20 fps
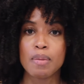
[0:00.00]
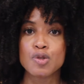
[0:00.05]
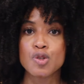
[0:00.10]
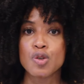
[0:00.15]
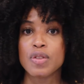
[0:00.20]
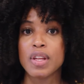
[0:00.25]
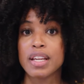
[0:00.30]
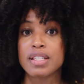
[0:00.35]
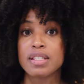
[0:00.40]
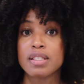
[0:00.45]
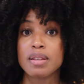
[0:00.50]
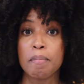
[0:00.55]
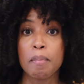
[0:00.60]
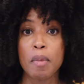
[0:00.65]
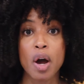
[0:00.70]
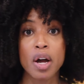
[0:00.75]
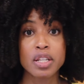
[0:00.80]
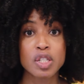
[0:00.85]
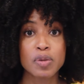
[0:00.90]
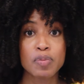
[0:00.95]
So that's the
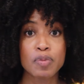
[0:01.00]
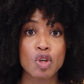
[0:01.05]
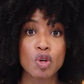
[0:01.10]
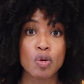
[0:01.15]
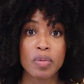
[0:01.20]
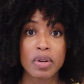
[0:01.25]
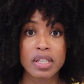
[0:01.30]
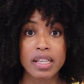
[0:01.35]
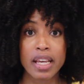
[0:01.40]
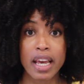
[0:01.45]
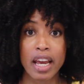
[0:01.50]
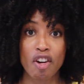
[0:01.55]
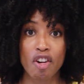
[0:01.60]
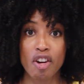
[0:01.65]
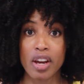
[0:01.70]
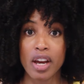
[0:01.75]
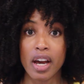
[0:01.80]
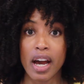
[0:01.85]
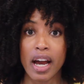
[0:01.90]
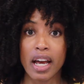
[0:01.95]
mons pubis
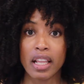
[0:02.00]
area.